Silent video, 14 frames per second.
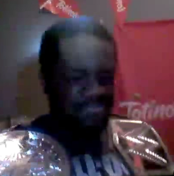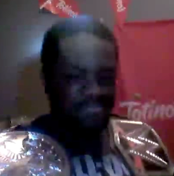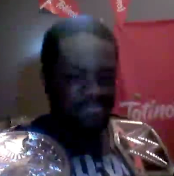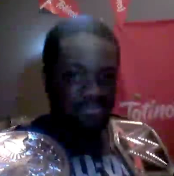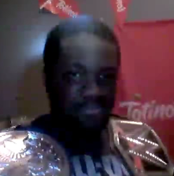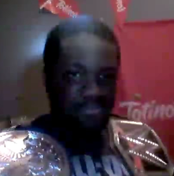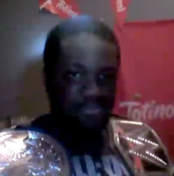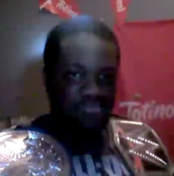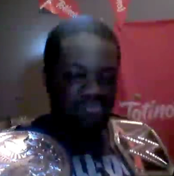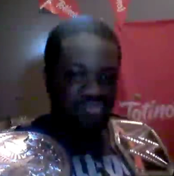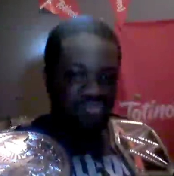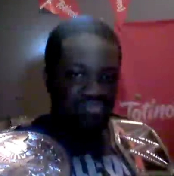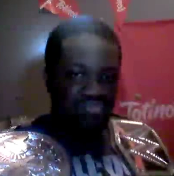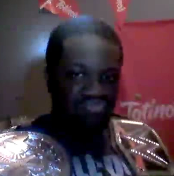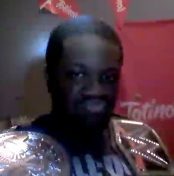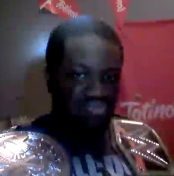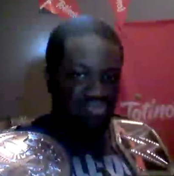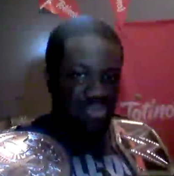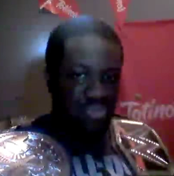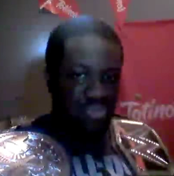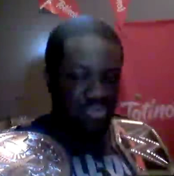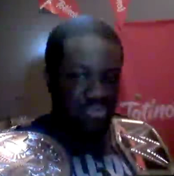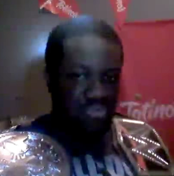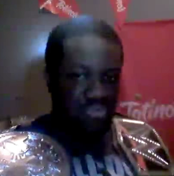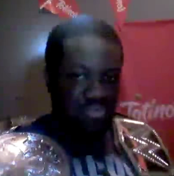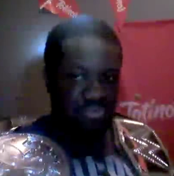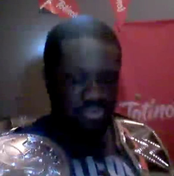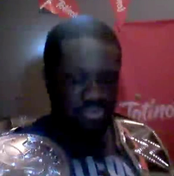
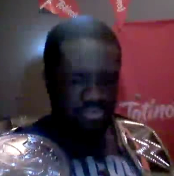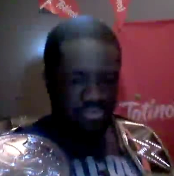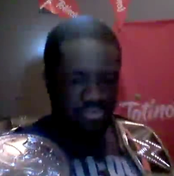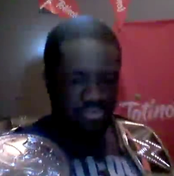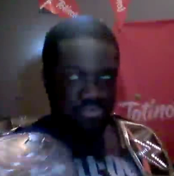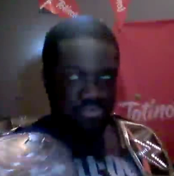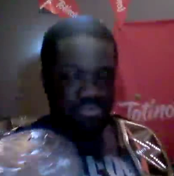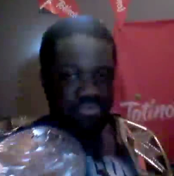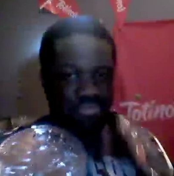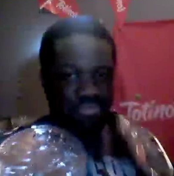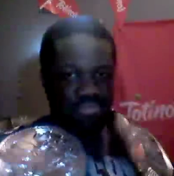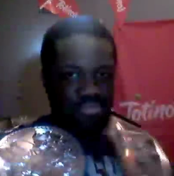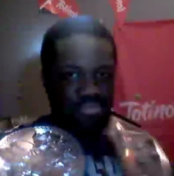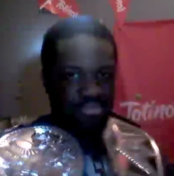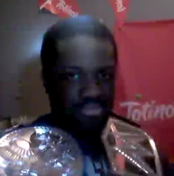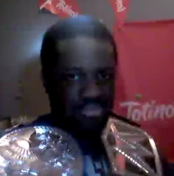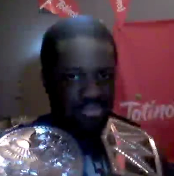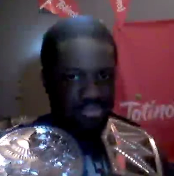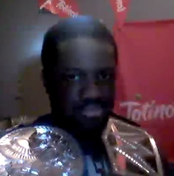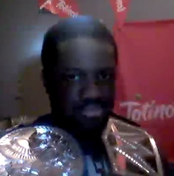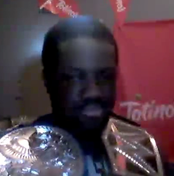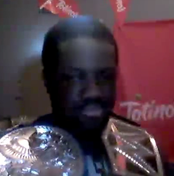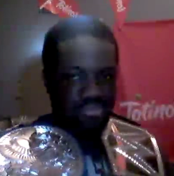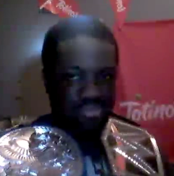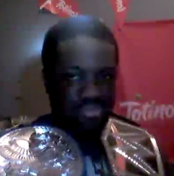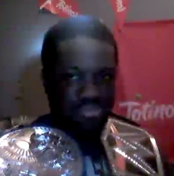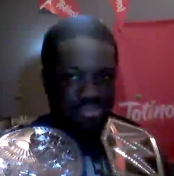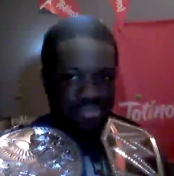
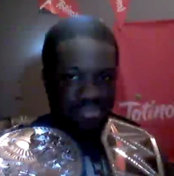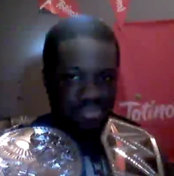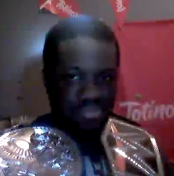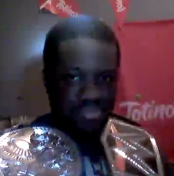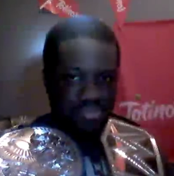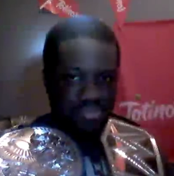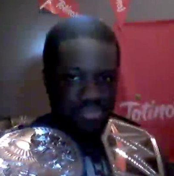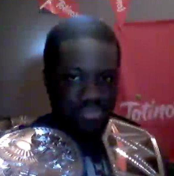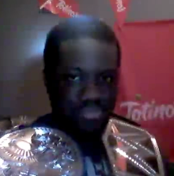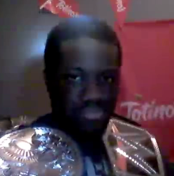[no speech]